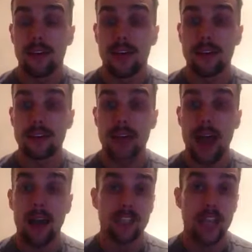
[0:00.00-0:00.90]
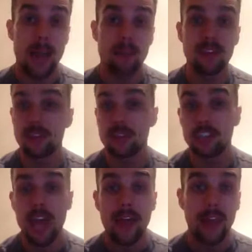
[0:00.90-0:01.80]
and out of shape and the
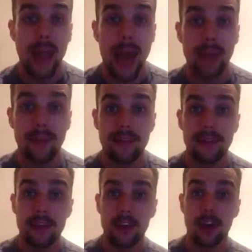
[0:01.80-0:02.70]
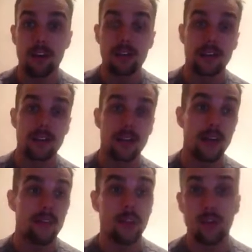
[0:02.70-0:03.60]
jack the lad, you know,
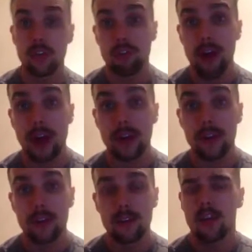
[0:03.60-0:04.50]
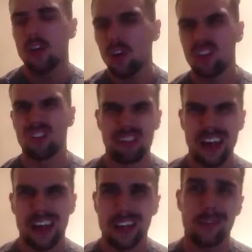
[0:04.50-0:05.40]
having all the crack not the
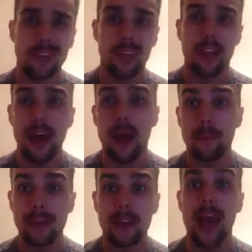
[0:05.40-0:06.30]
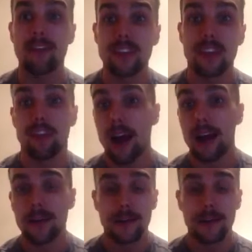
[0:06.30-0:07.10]
crack. I don't mean like that. I mean having the crack.